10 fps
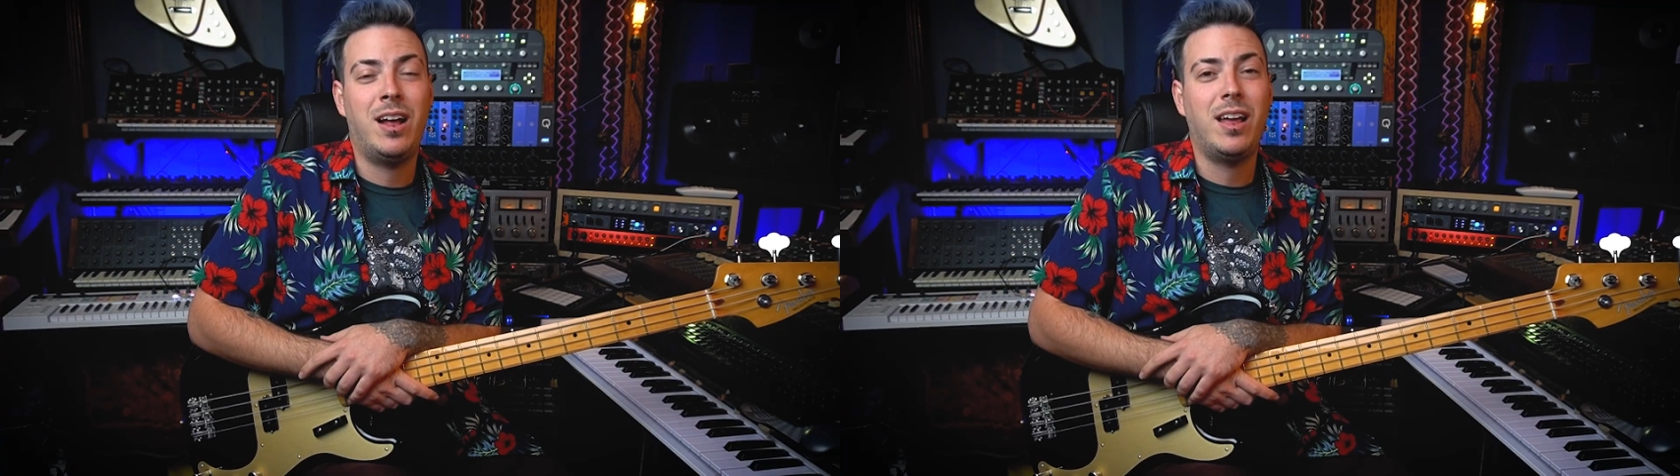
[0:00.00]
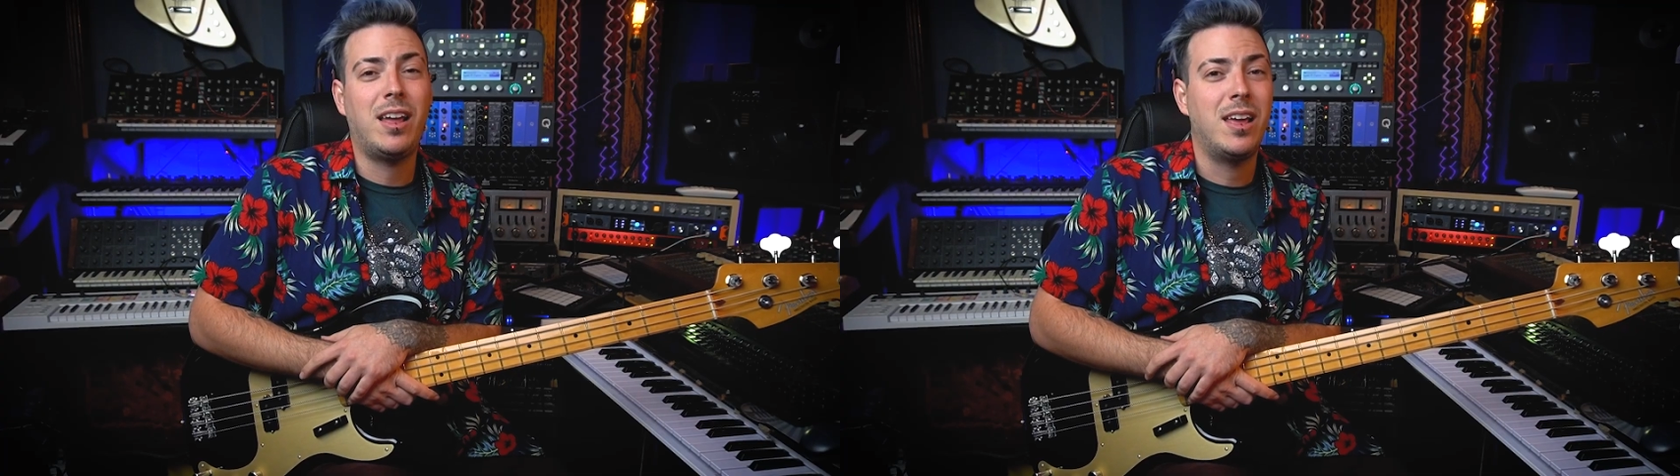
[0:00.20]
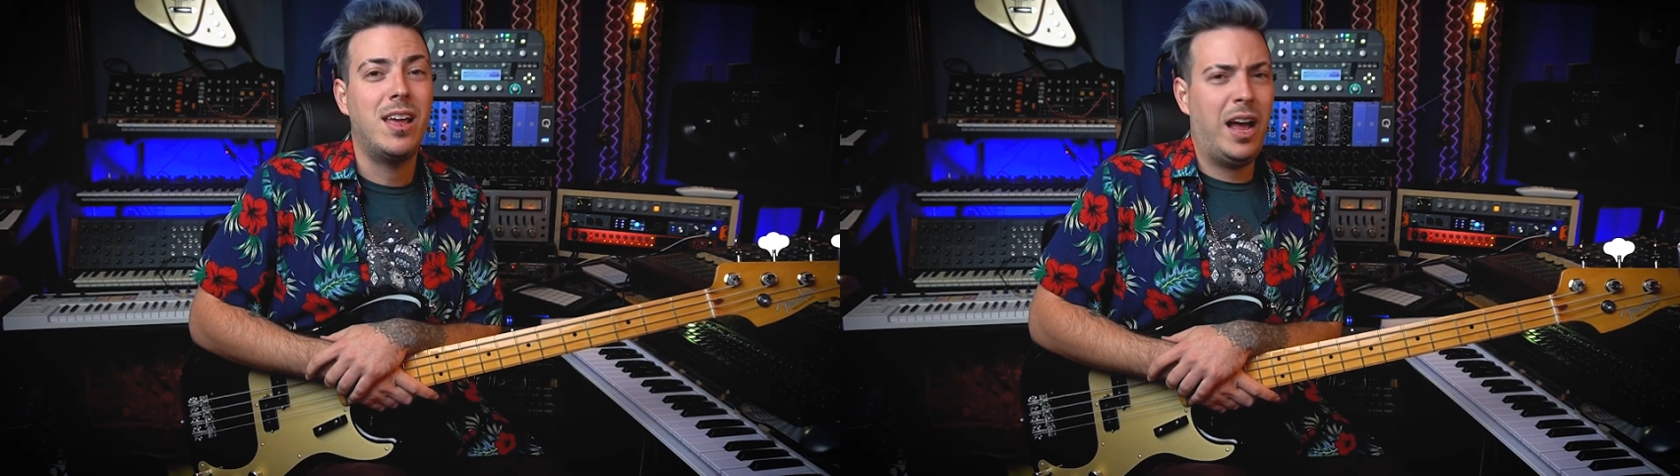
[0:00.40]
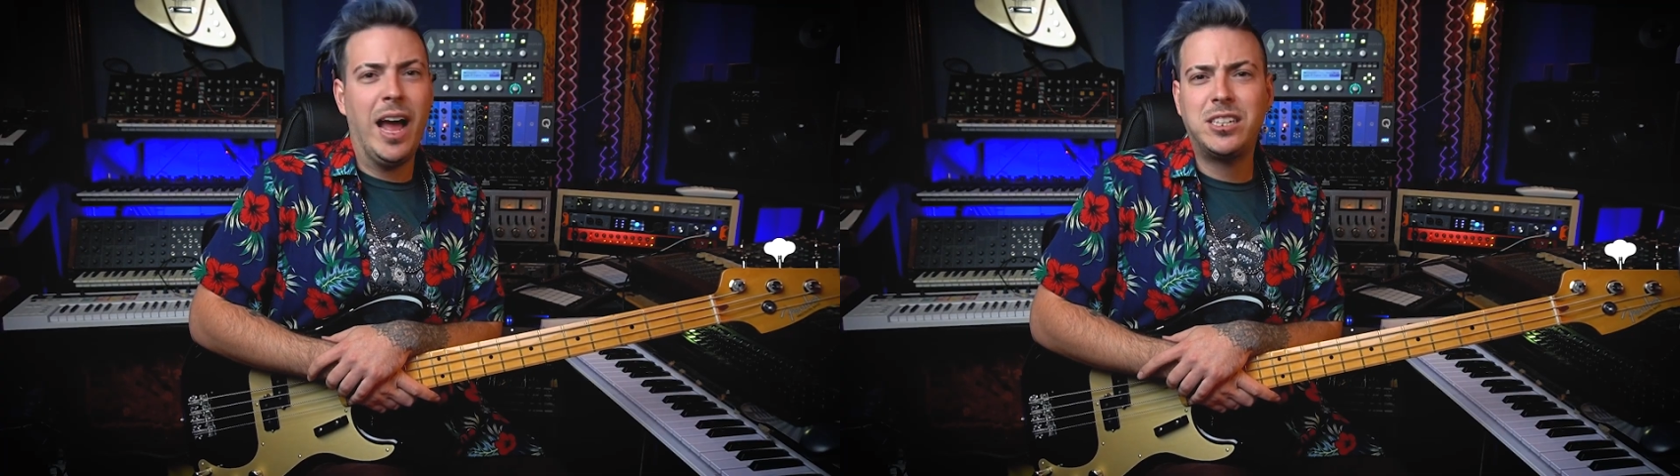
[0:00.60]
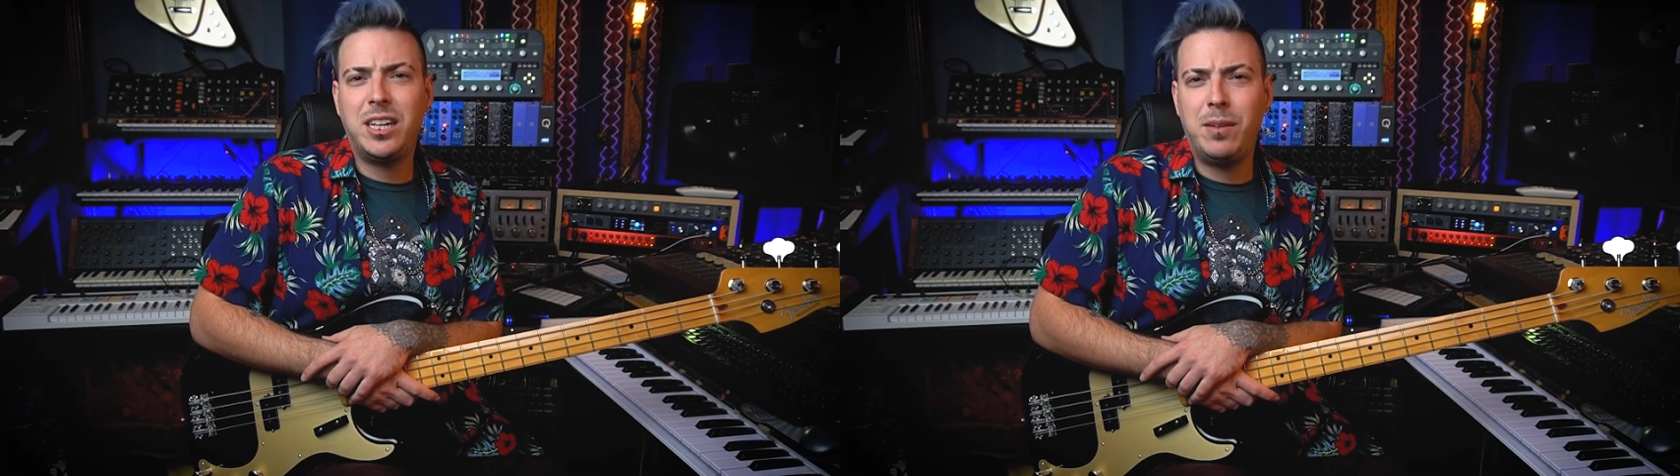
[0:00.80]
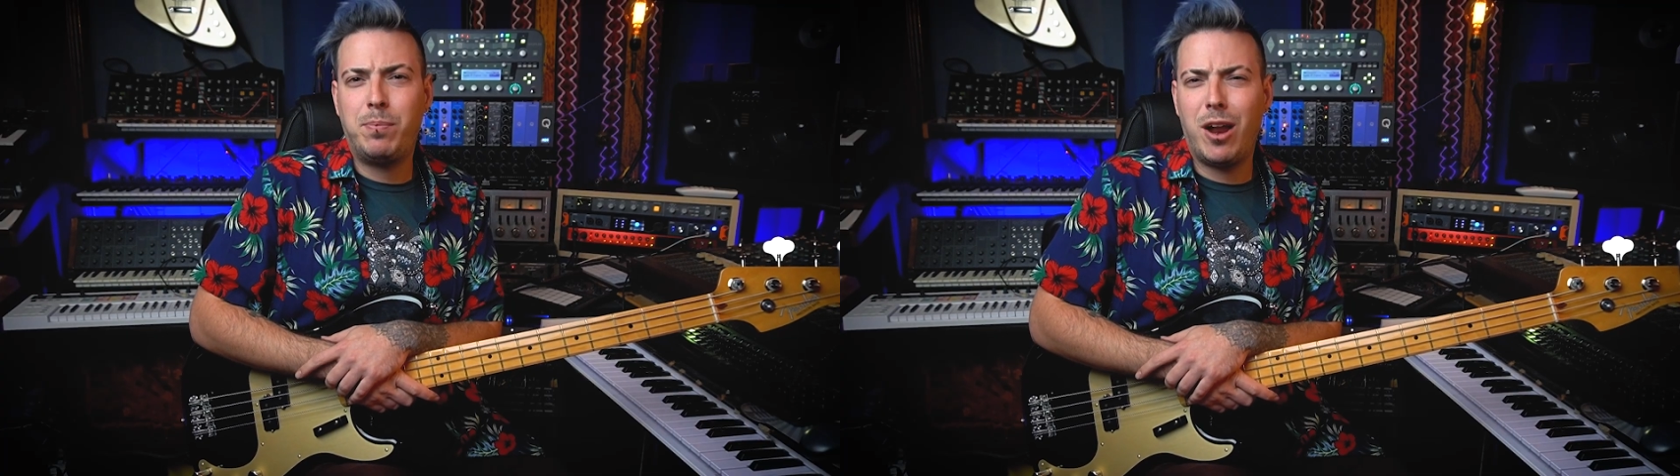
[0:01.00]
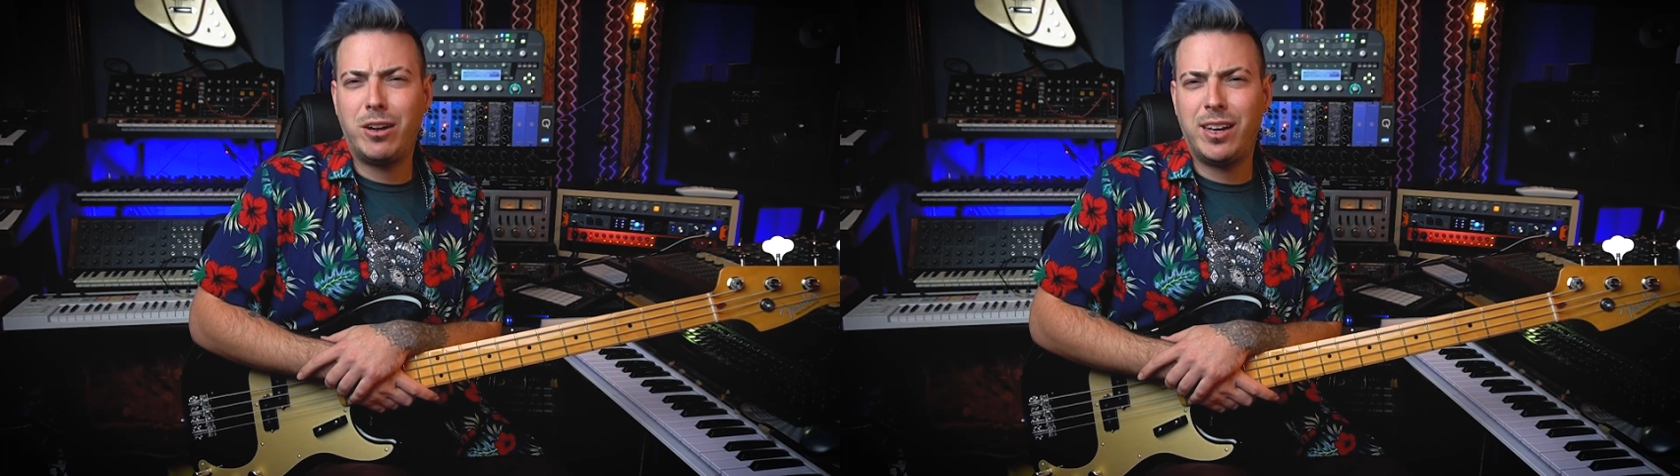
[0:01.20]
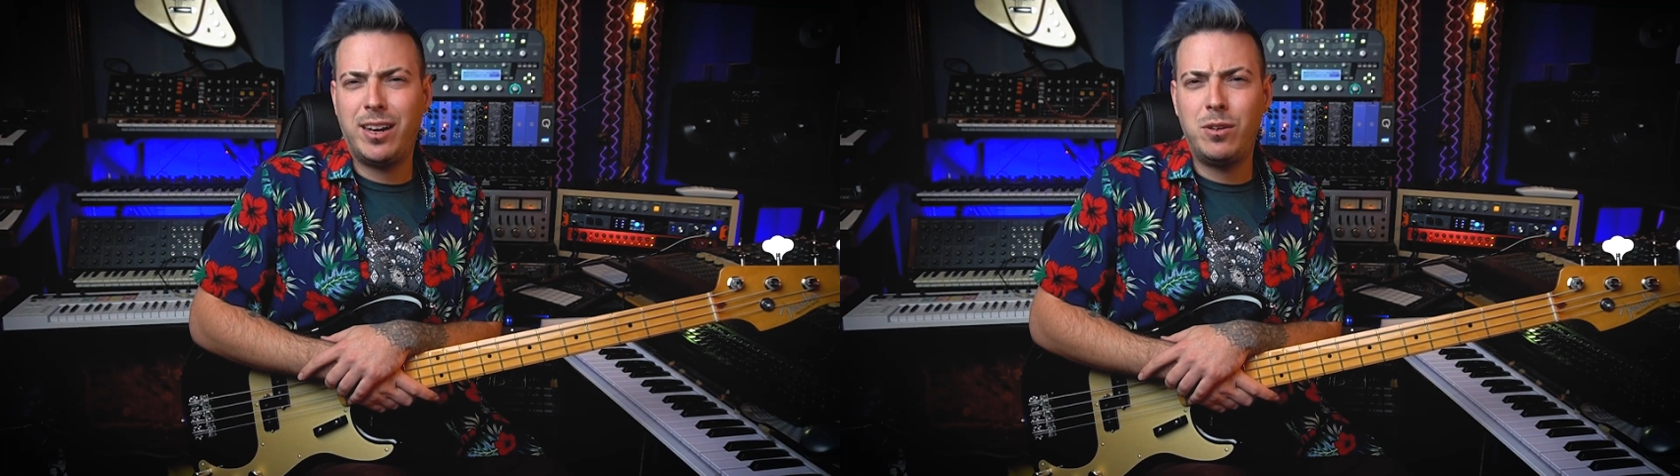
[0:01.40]
like. I actually
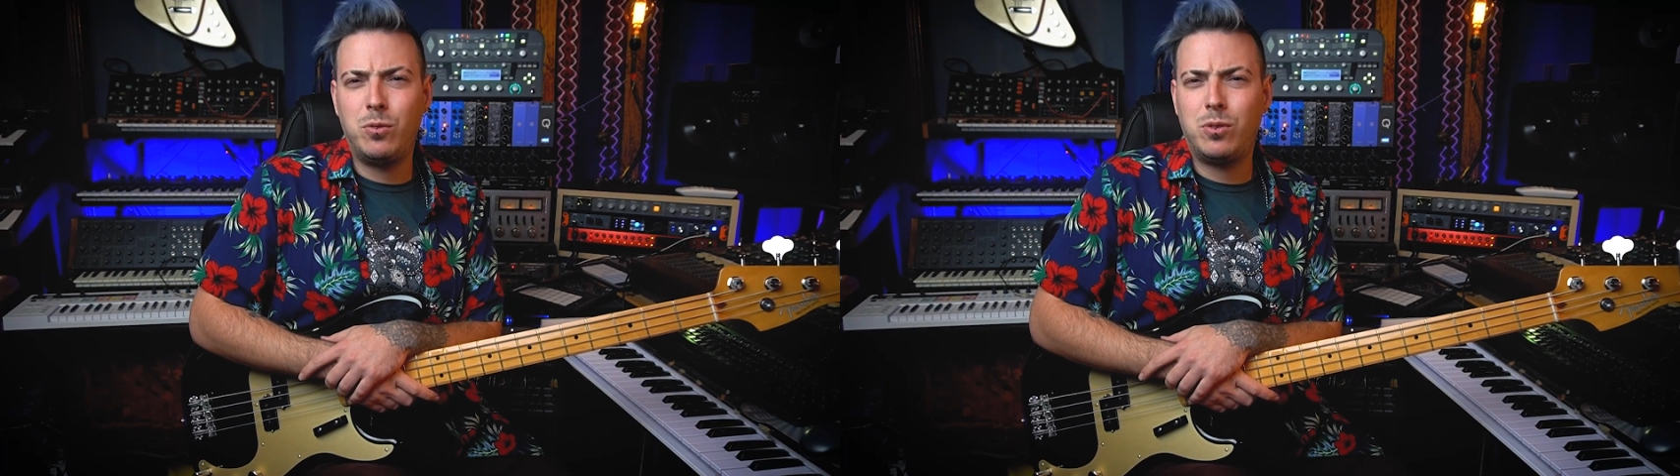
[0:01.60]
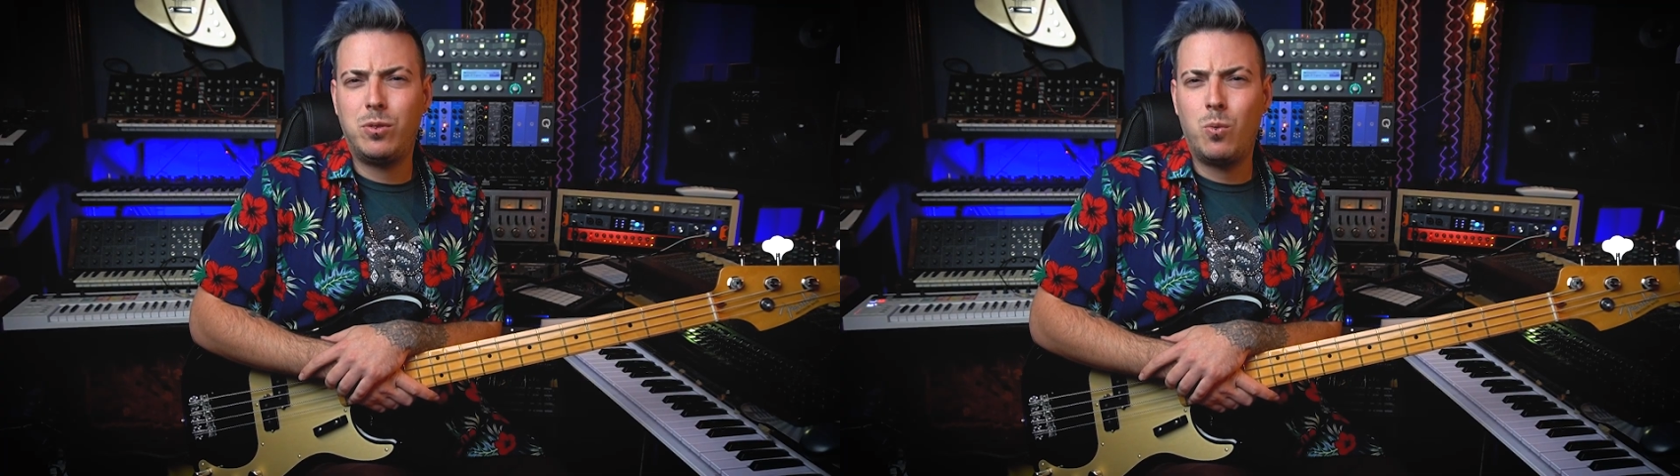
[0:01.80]
plugged it in